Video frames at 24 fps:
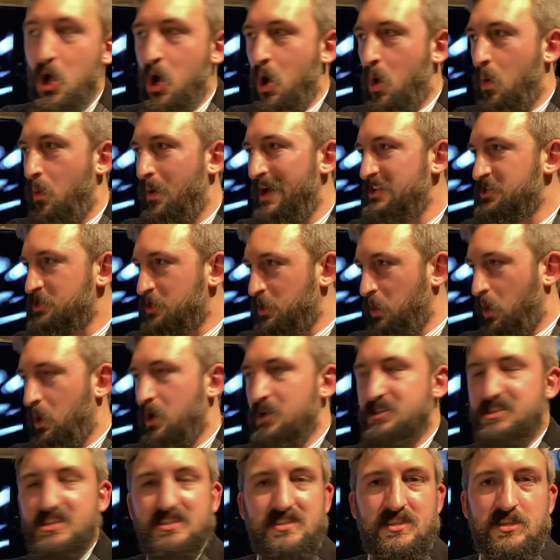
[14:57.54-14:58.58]
which
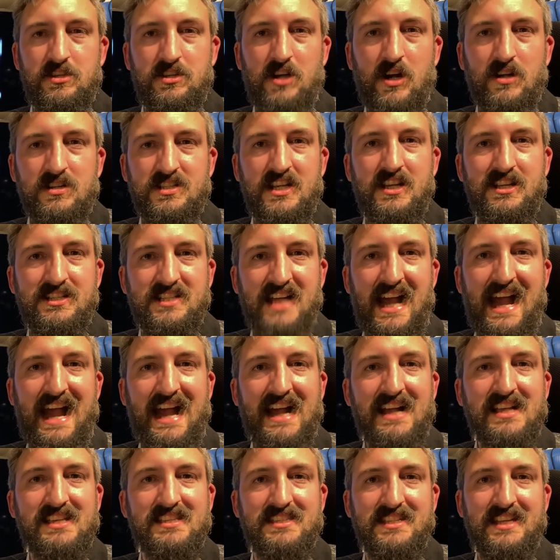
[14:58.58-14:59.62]
causes the doctor to
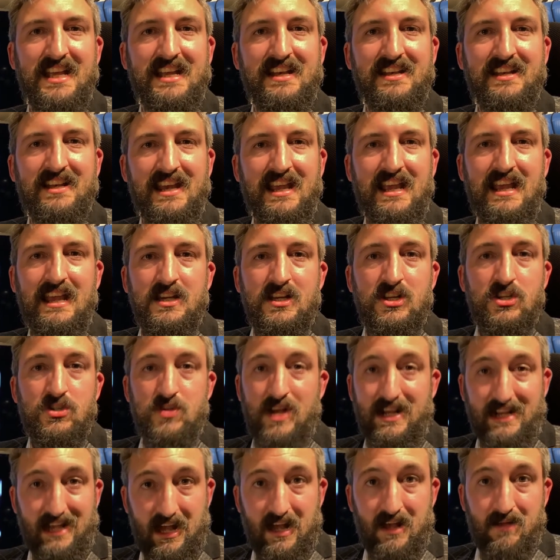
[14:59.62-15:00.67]
accidentally
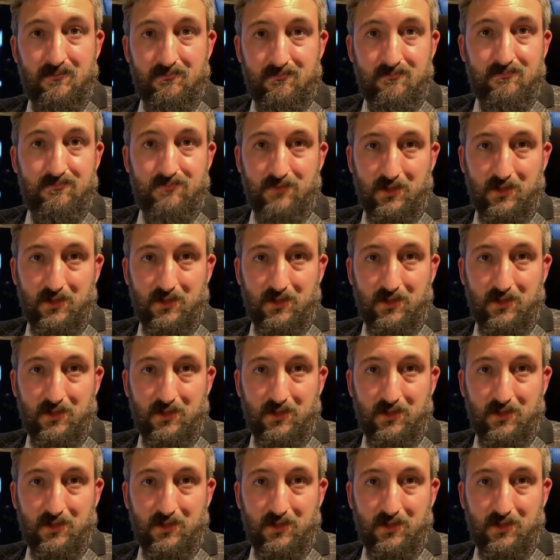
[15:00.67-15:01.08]
trigger the